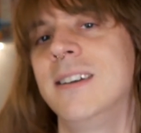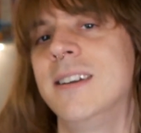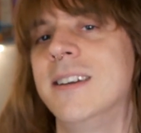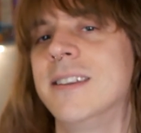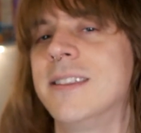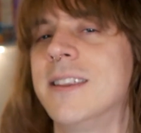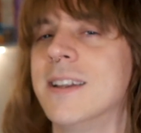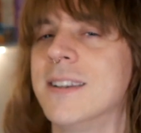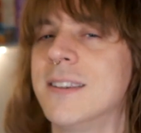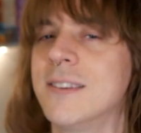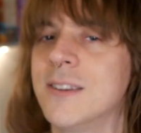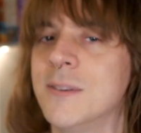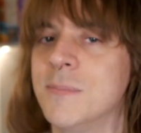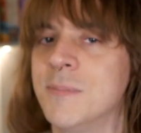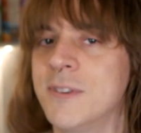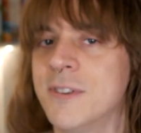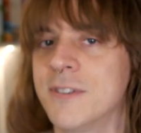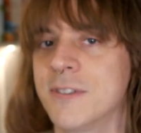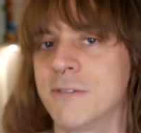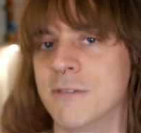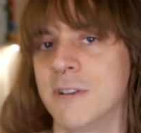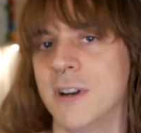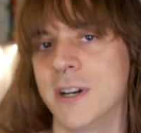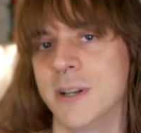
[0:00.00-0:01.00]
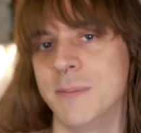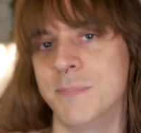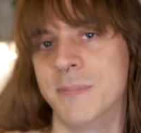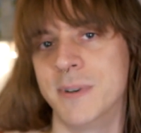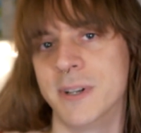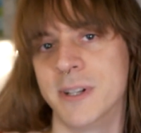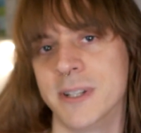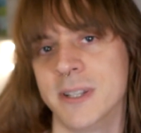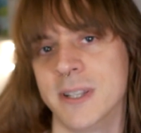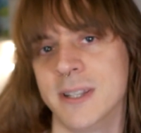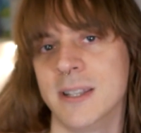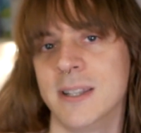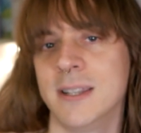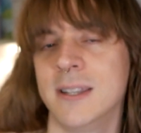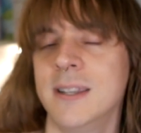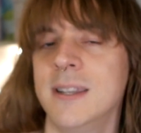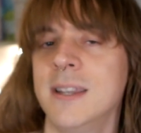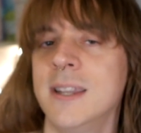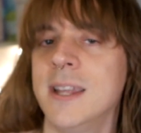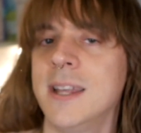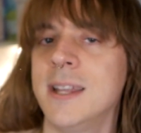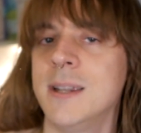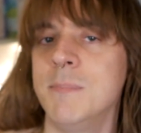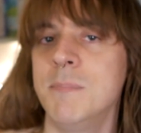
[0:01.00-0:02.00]
hit that subscribe button
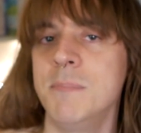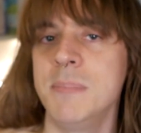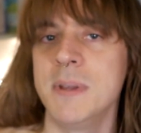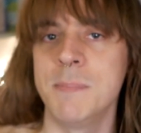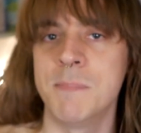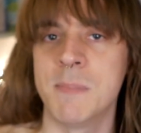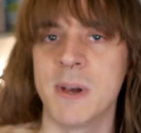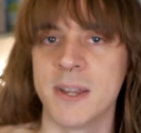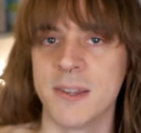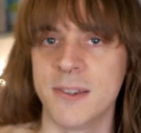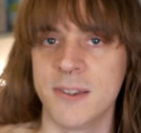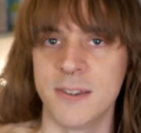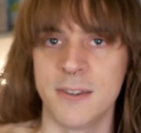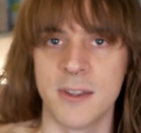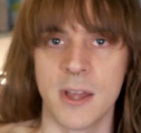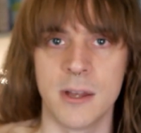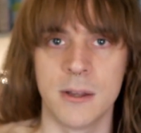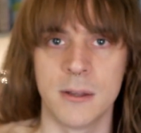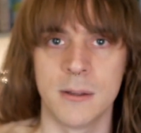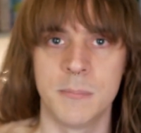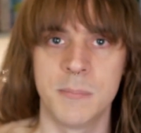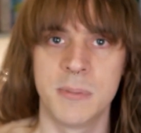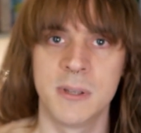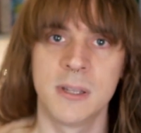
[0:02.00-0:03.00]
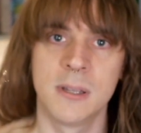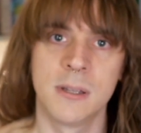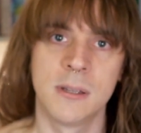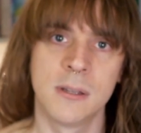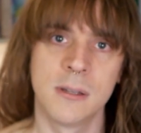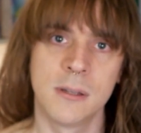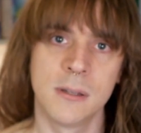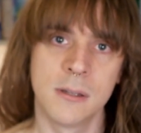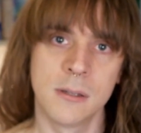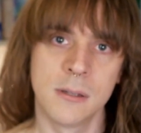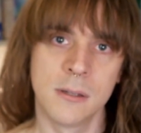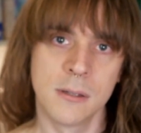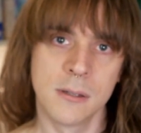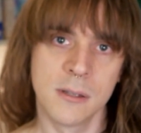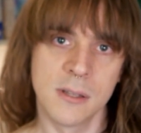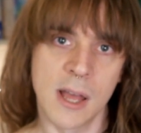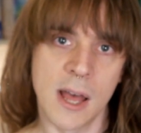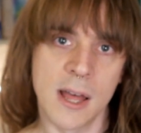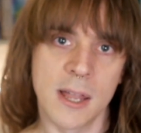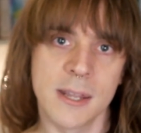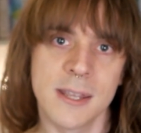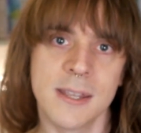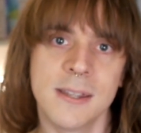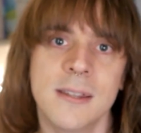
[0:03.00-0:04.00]
and be my sub.
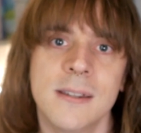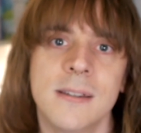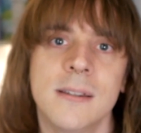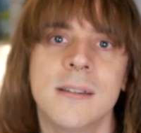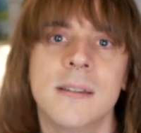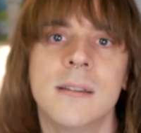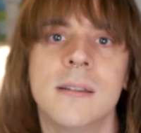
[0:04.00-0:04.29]
Got it?